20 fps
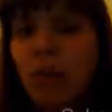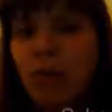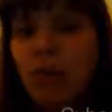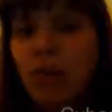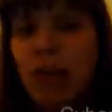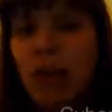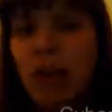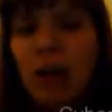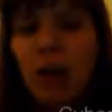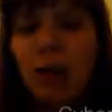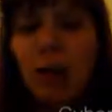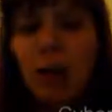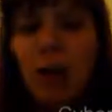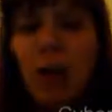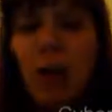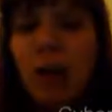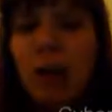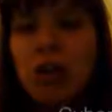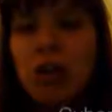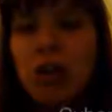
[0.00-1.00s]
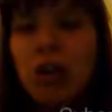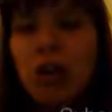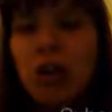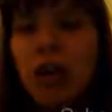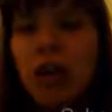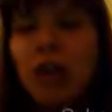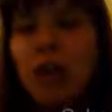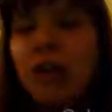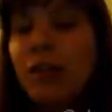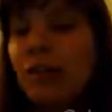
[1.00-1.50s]
Thanks for watching, you
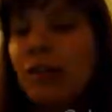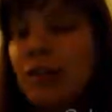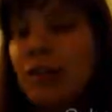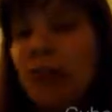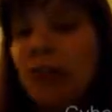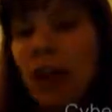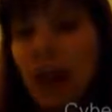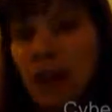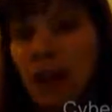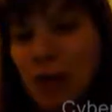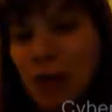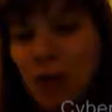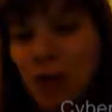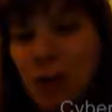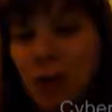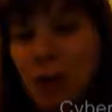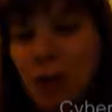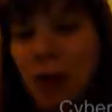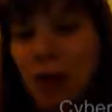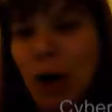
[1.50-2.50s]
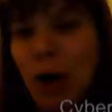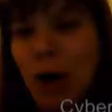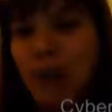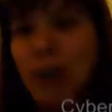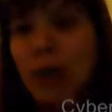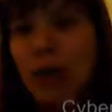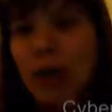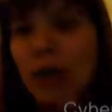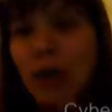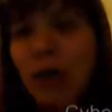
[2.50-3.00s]
guys. Thanks for subscribing.
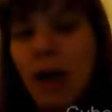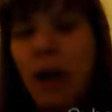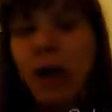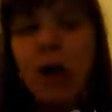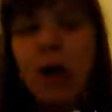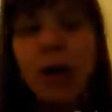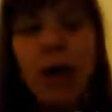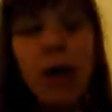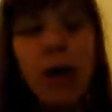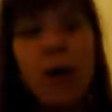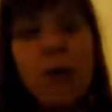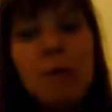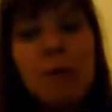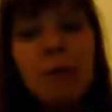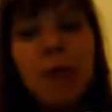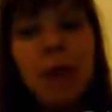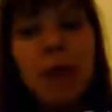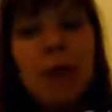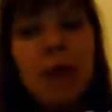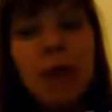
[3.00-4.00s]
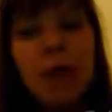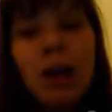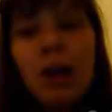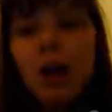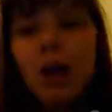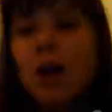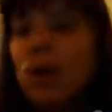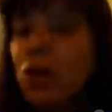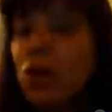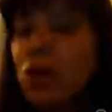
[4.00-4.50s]
Keep reading.
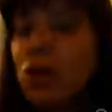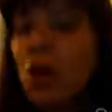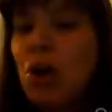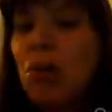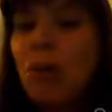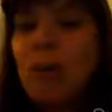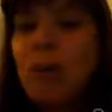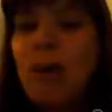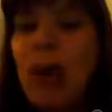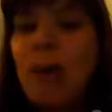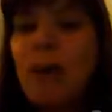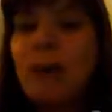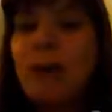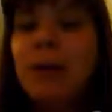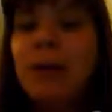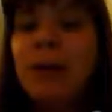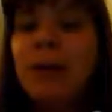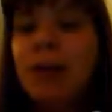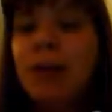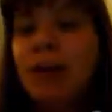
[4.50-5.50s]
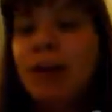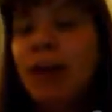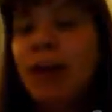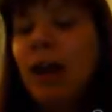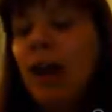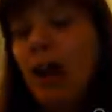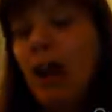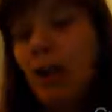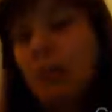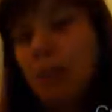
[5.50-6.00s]
Don't stop believing.
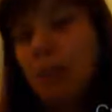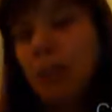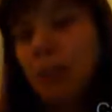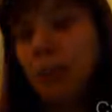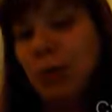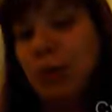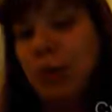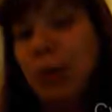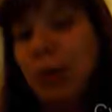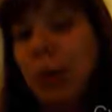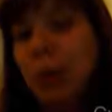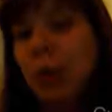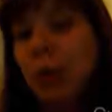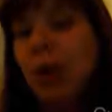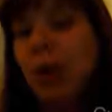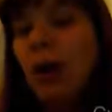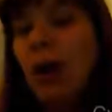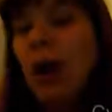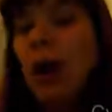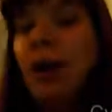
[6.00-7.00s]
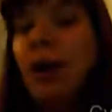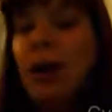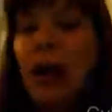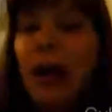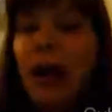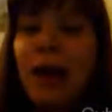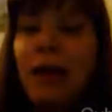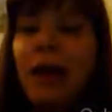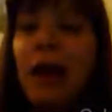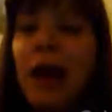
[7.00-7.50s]
And we will see you
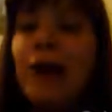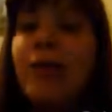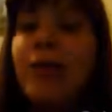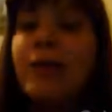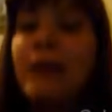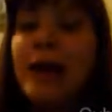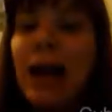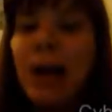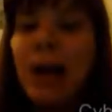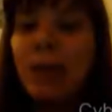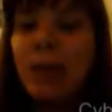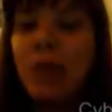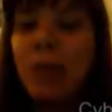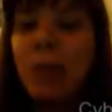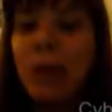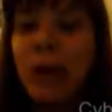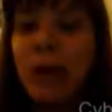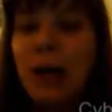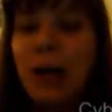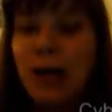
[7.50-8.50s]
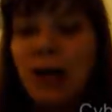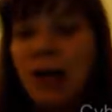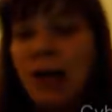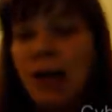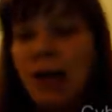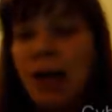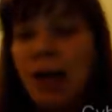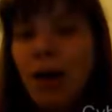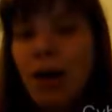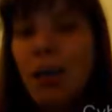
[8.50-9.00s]
again next week.
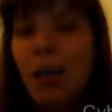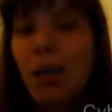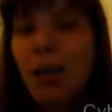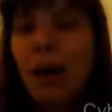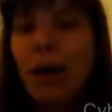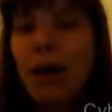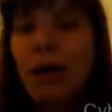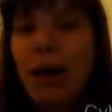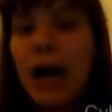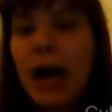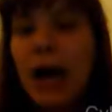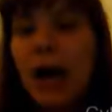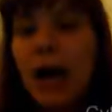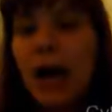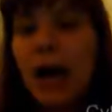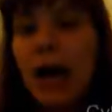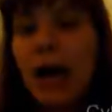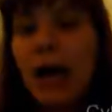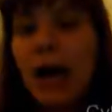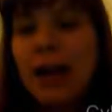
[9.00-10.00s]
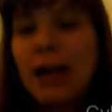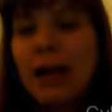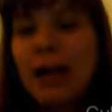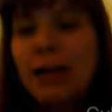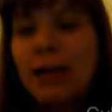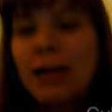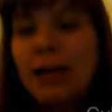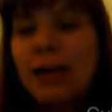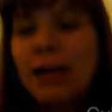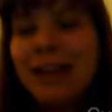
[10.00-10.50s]
Bye,
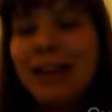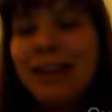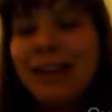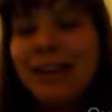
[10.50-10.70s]
guys.